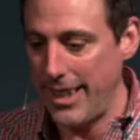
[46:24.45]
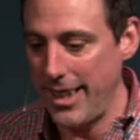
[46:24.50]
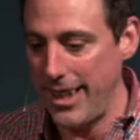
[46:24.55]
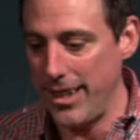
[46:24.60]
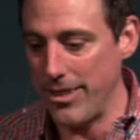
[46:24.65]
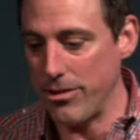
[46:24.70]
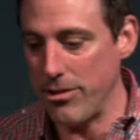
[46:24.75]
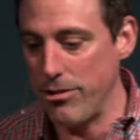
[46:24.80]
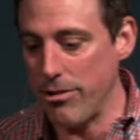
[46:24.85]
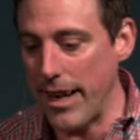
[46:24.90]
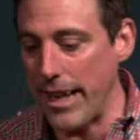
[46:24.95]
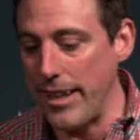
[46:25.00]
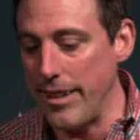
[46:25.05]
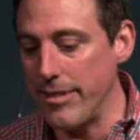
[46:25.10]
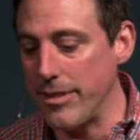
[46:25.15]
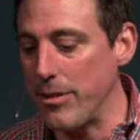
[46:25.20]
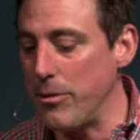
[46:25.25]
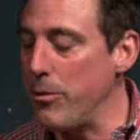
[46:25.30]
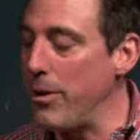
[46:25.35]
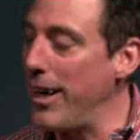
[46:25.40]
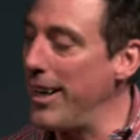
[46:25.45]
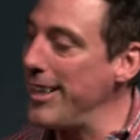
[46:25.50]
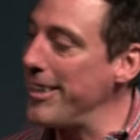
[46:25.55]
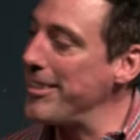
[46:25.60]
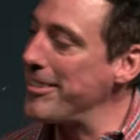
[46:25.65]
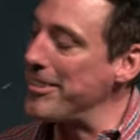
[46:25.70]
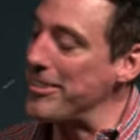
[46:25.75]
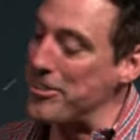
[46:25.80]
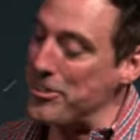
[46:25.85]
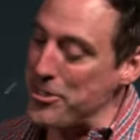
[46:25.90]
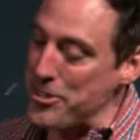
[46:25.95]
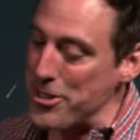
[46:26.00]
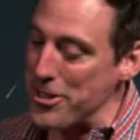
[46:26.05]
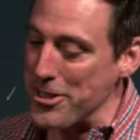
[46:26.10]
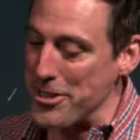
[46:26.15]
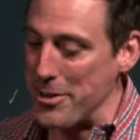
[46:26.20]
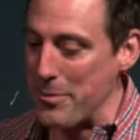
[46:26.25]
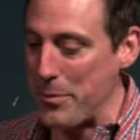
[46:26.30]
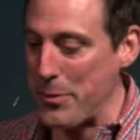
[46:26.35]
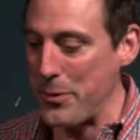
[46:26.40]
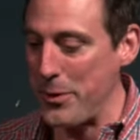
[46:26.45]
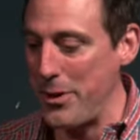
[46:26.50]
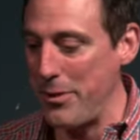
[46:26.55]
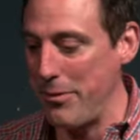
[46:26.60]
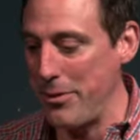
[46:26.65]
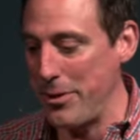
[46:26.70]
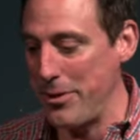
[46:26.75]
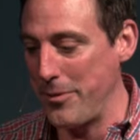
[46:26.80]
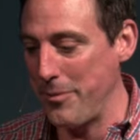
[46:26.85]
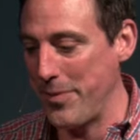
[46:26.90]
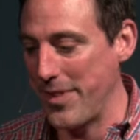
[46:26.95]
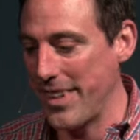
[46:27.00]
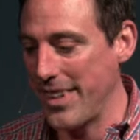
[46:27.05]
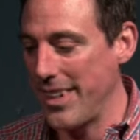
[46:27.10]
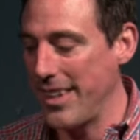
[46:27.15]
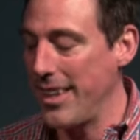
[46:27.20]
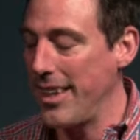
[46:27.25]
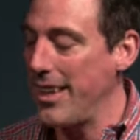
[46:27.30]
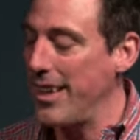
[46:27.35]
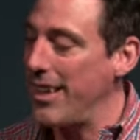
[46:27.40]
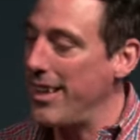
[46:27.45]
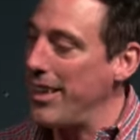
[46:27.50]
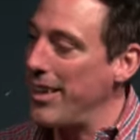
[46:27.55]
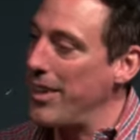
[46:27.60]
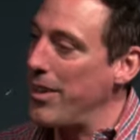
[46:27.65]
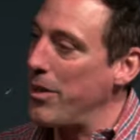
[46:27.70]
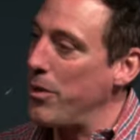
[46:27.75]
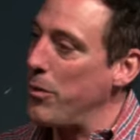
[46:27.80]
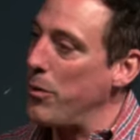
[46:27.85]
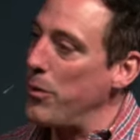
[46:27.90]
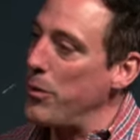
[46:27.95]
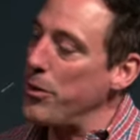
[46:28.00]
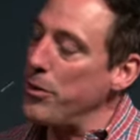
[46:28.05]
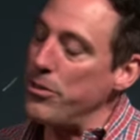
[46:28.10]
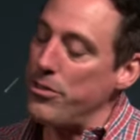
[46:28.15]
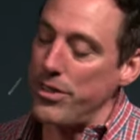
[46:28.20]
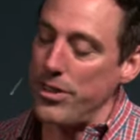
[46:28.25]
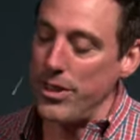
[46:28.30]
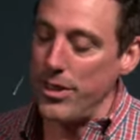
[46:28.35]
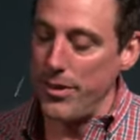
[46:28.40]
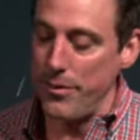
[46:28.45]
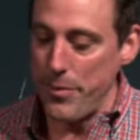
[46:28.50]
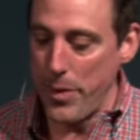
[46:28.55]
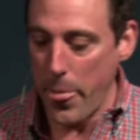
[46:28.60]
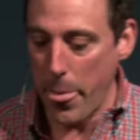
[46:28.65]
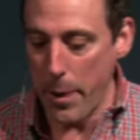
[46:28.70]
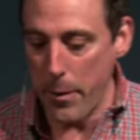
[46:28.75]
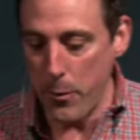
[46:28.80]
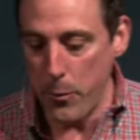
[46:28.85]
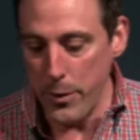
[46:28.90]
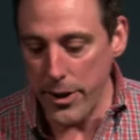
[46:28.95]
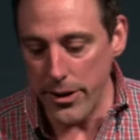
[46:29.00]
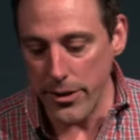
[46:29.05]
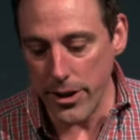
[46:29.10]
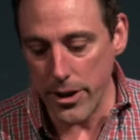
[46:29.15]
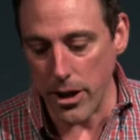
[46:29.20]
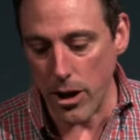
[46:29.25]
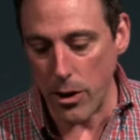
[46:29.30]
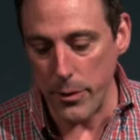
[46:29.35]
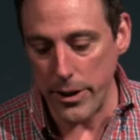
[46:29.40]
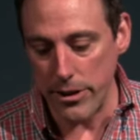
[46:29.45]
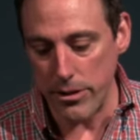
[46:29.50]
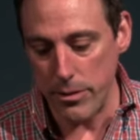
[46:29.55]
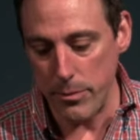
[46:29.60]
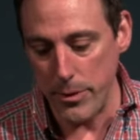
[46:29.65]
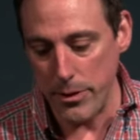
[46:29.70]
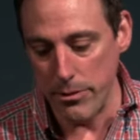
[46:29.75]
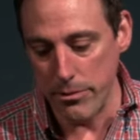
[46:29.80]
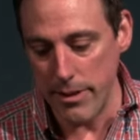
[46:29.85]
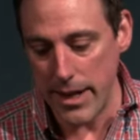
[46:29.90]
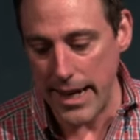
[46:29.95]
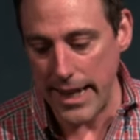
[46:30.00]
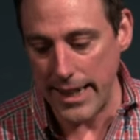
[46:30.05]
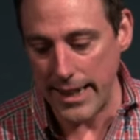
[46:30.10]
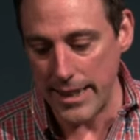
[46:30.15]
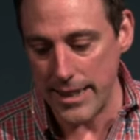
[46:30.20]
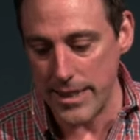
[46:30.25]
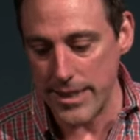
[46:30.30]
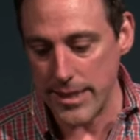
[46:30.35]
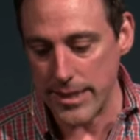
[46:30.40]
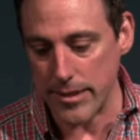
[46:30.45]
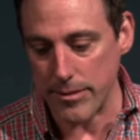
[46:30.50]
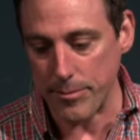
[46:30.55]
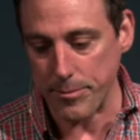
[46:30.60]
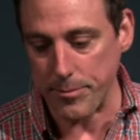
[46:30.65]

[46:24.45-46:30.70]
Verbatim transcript: As great as it was, it's just a preview. You see, we're going to be raised